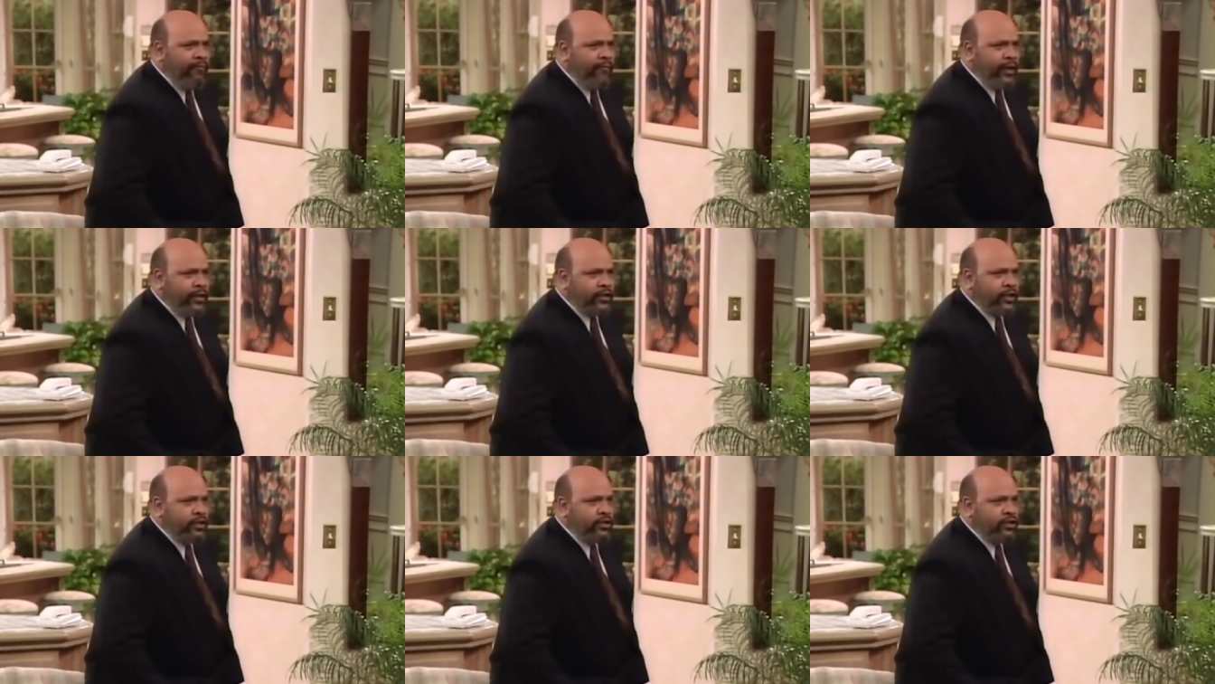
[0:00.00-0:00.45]

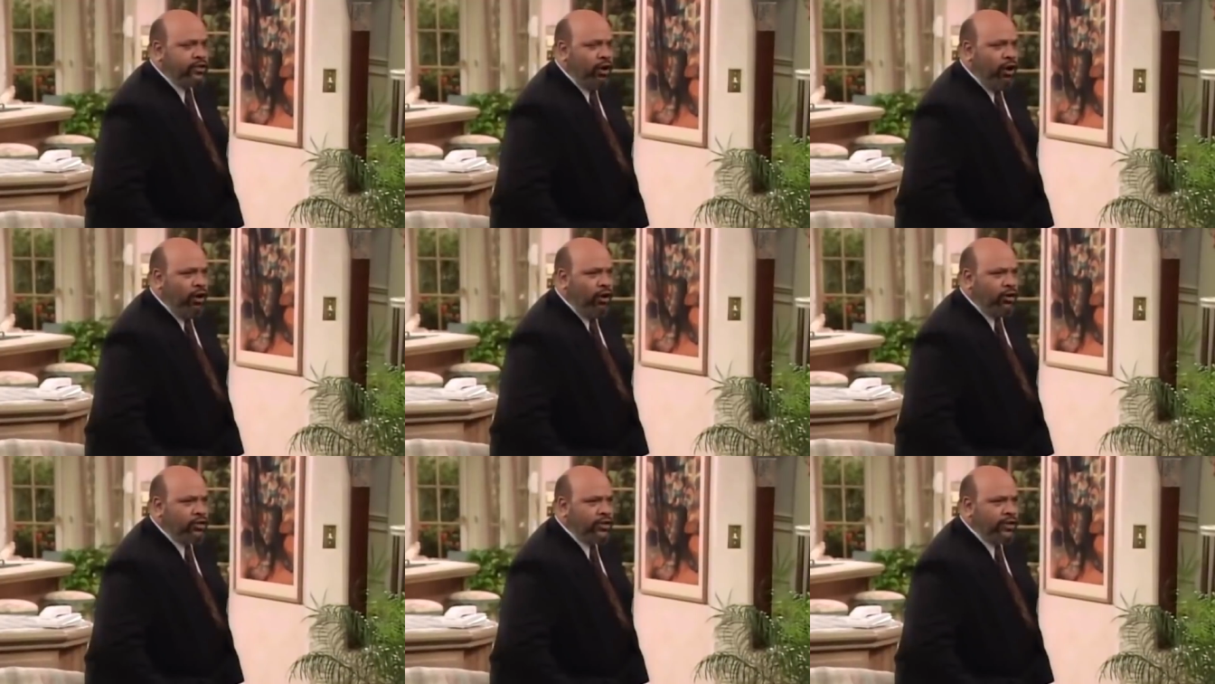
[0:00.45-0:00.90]
facing
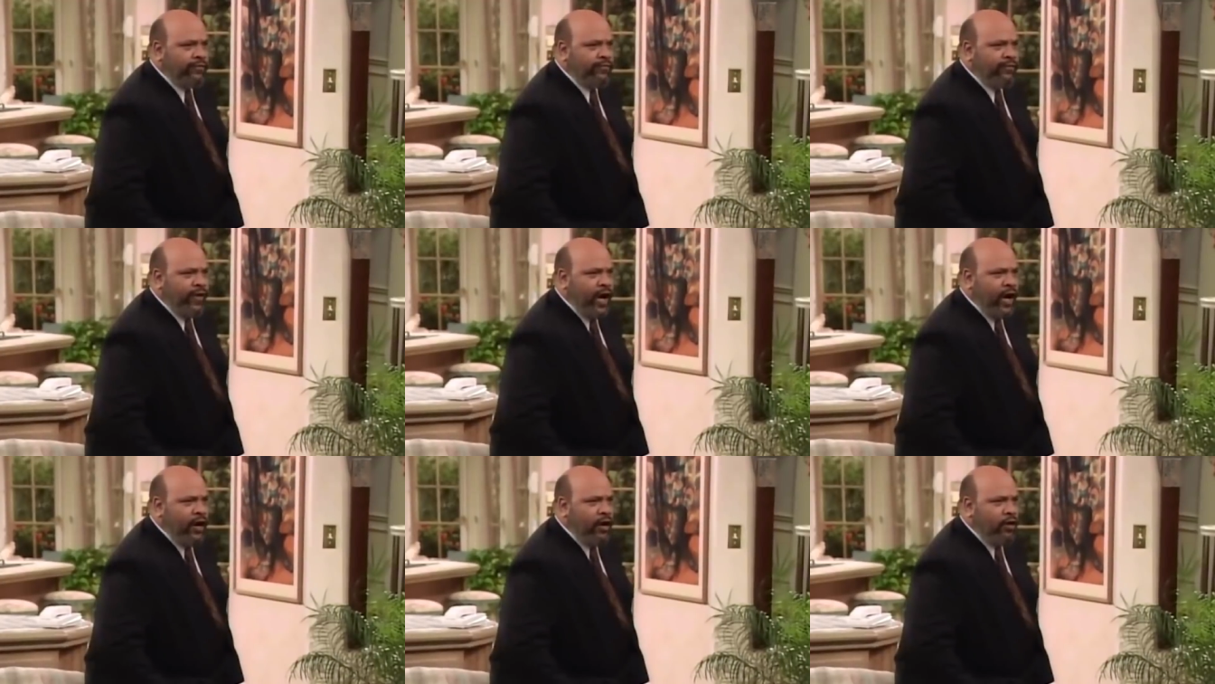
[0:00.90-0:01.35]
dogs and
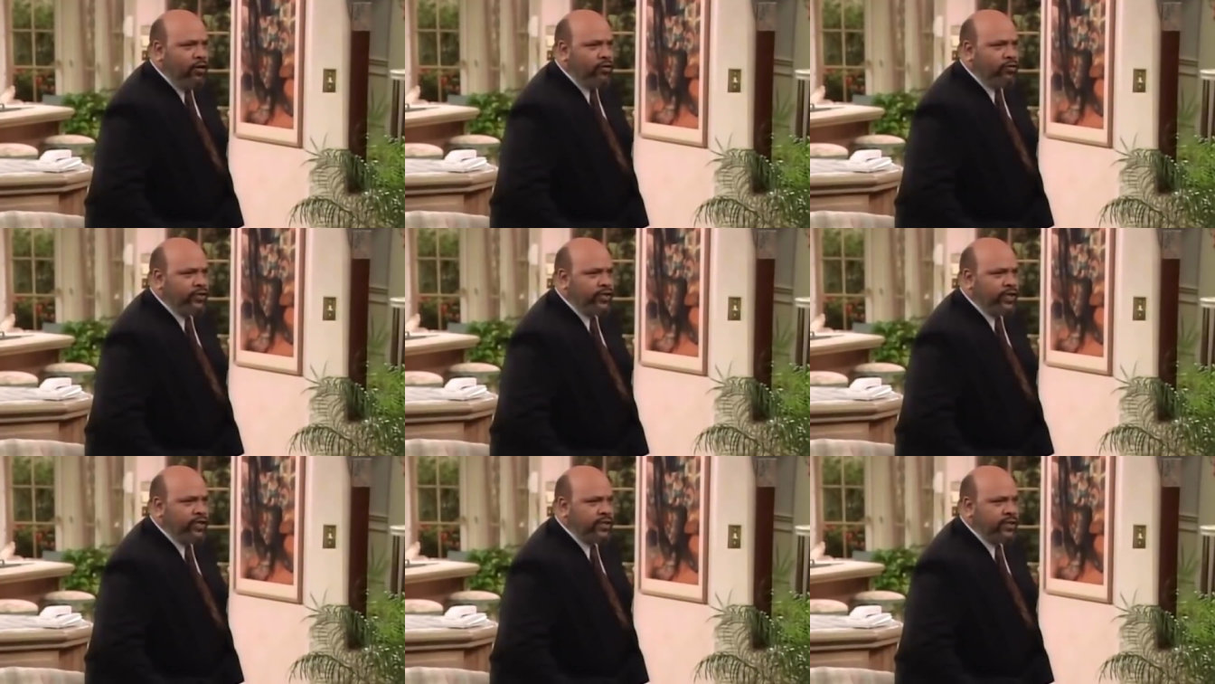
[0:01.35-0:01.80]
fire
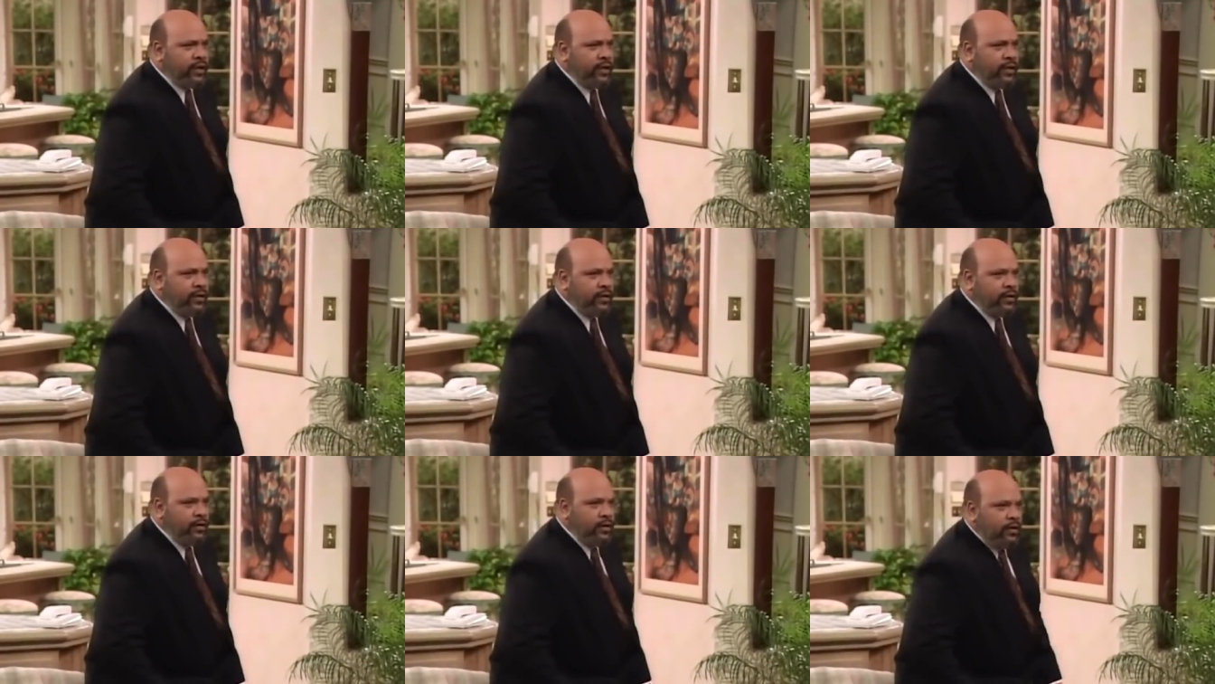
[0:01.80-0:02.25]
hoses.
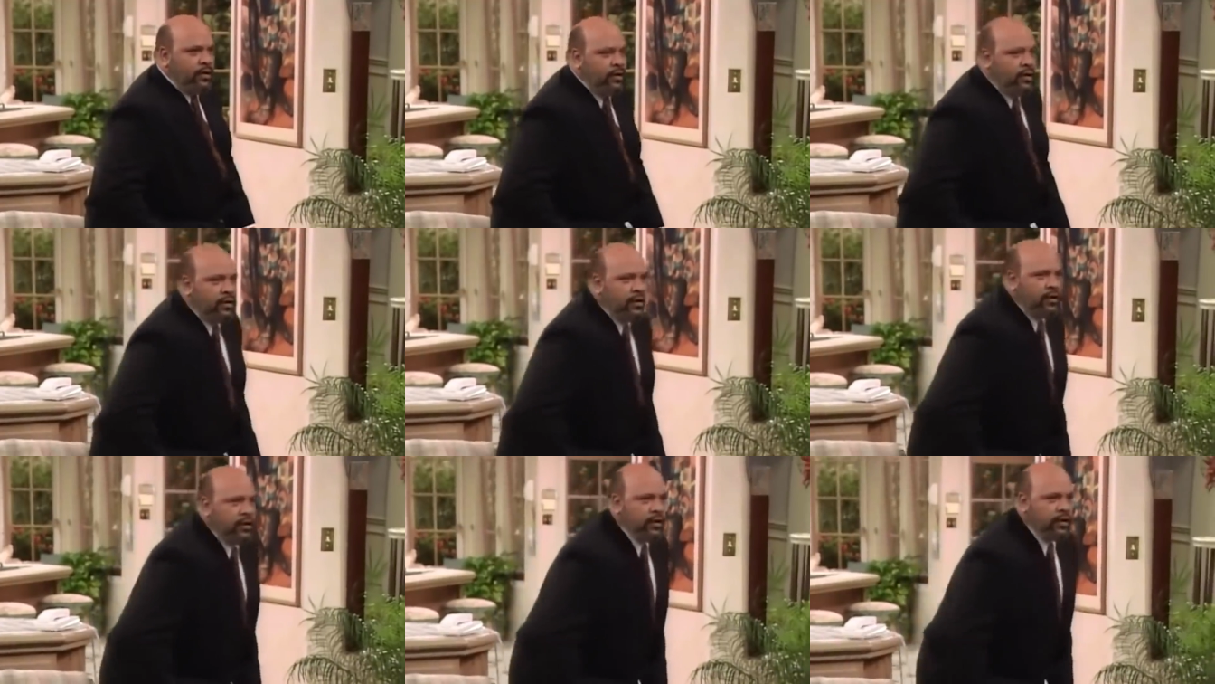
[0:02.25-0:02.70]

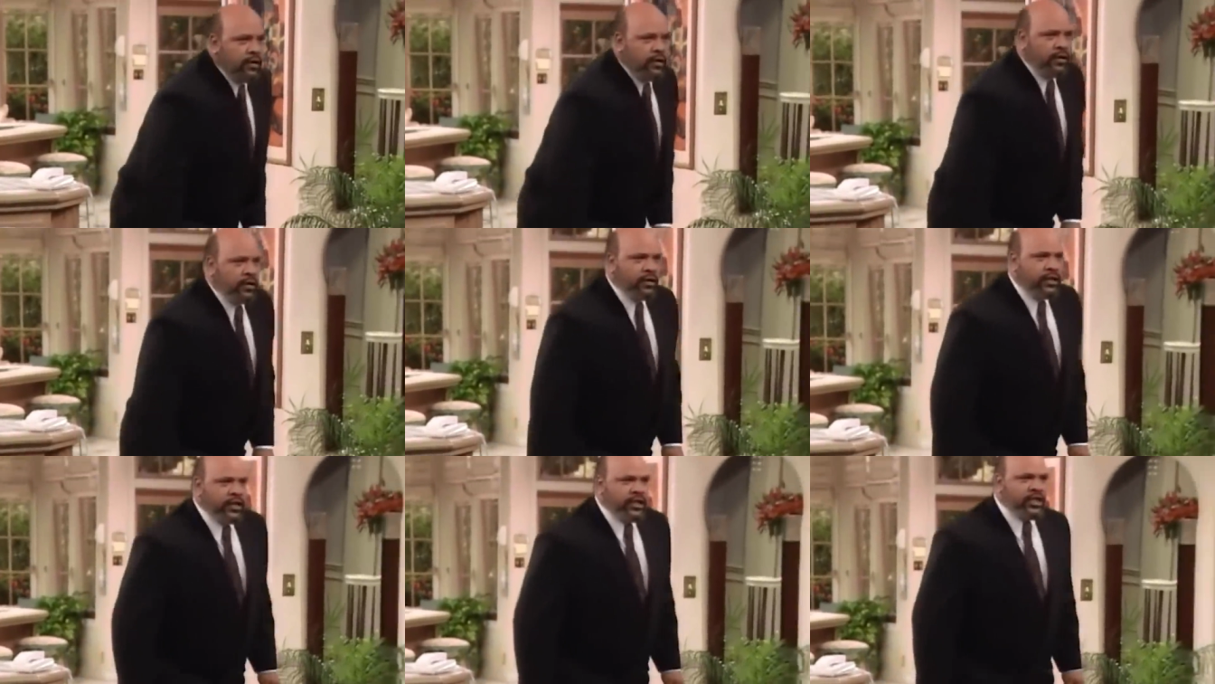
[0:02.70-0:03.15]

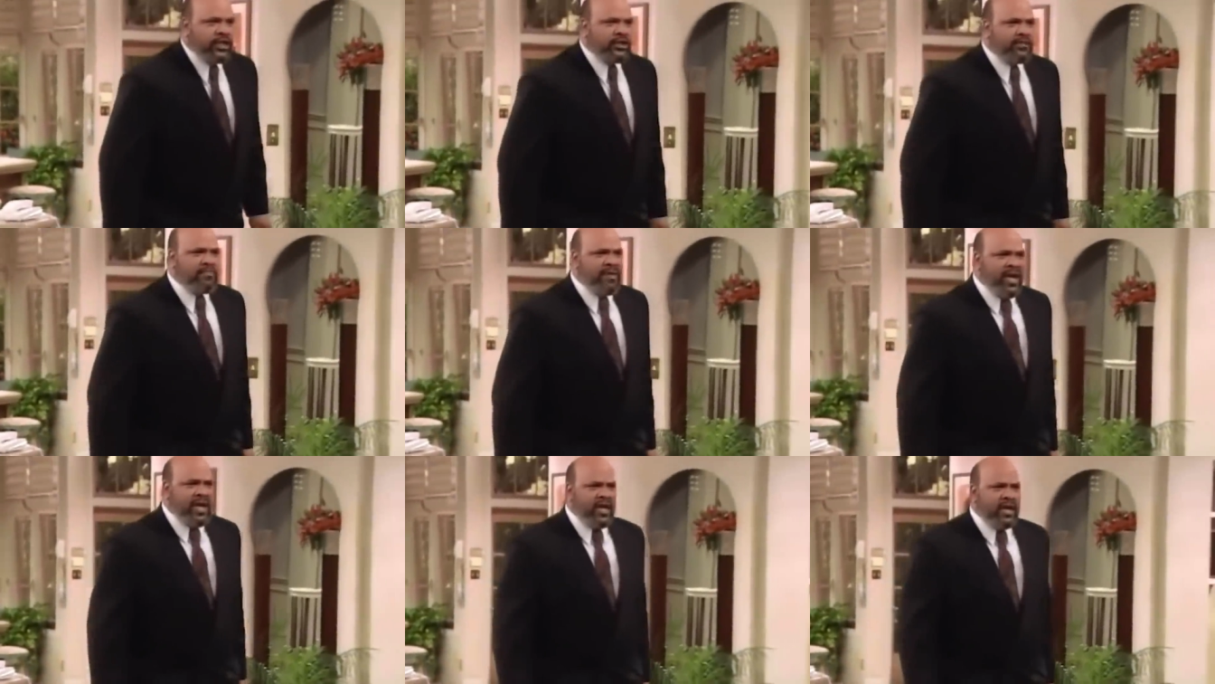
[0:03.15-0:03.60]
This
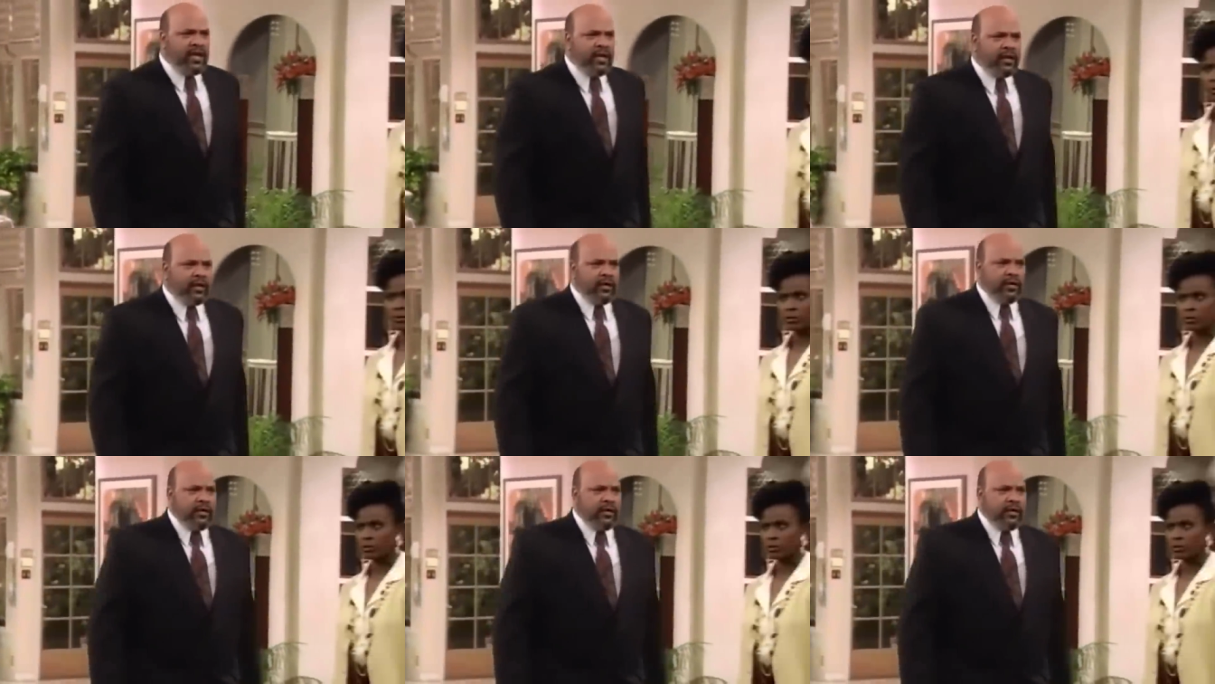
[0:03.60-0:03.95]
is me.